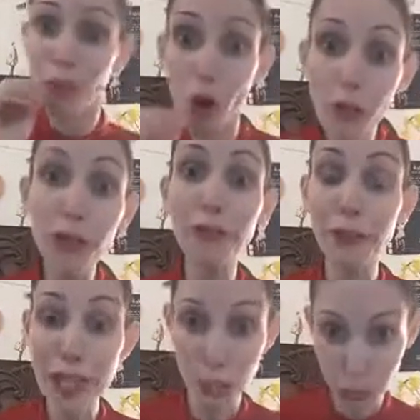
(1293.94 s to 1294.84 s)
on the
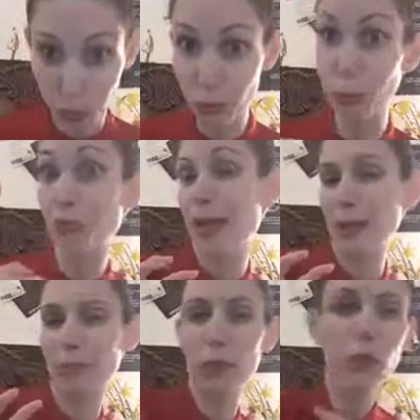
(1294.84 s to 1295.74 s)
Facebook group.
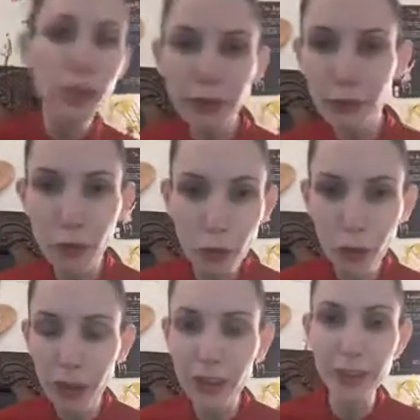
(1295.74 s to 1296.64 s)
I'm looking
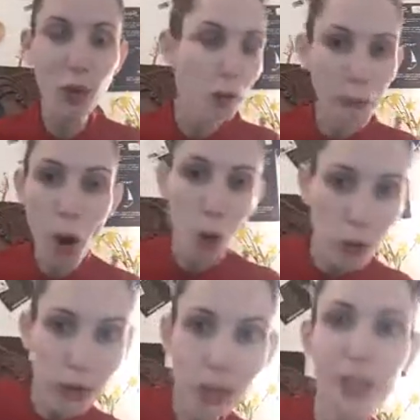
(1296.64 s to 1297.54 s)
for your
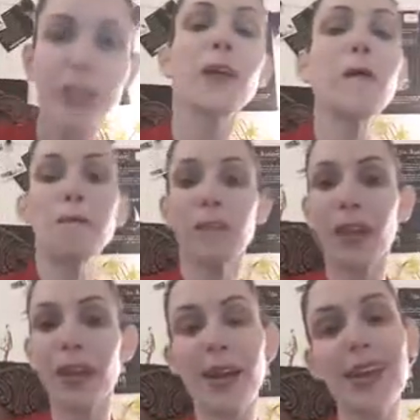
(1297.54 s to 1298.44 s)
posts
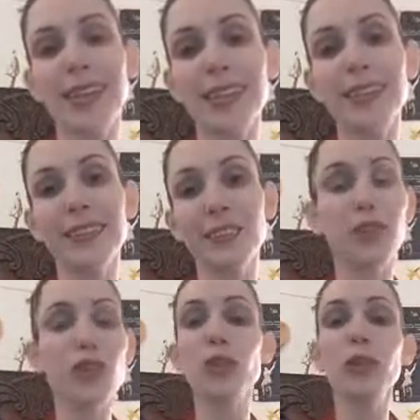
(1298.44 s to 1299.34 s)
and
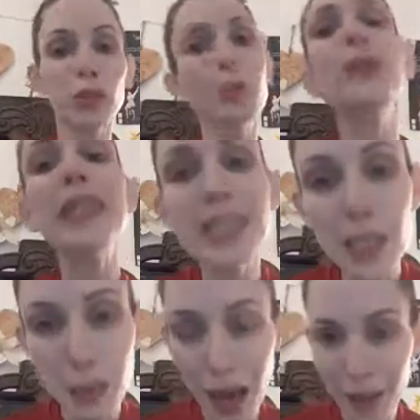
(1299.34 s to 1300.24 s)
to be
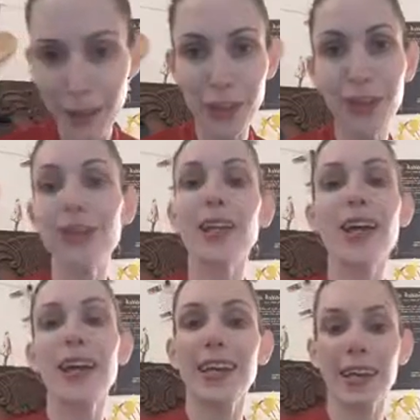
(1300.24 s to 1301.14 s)
inspired
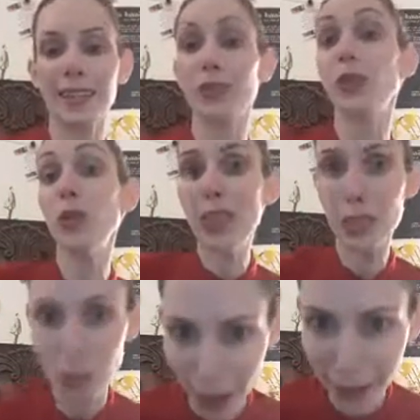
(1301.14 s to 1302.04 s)
and to
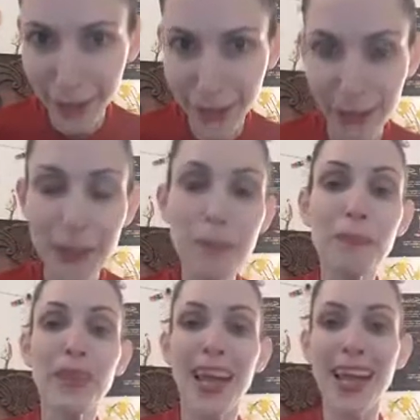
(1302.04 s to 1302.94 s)
inspire.
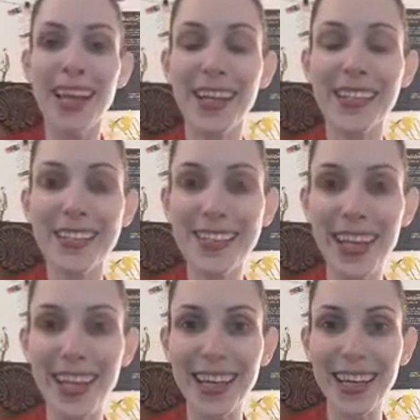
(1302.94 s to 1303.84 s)
And
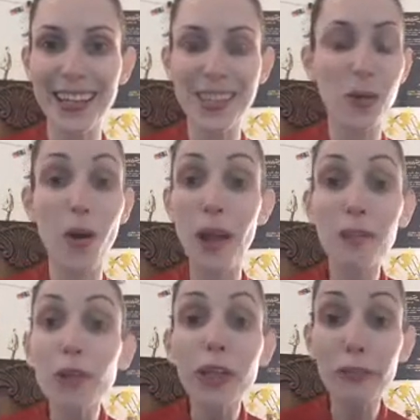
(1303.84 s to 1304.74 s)
so
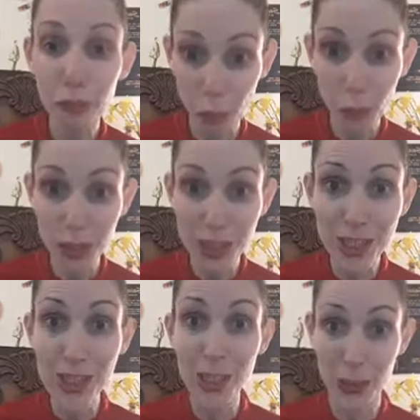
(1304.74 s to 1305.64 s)
I'm looking forward
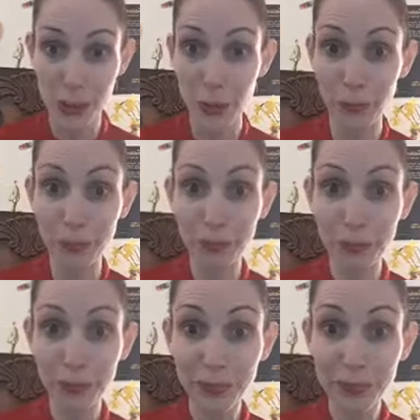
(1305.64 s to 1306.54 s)
to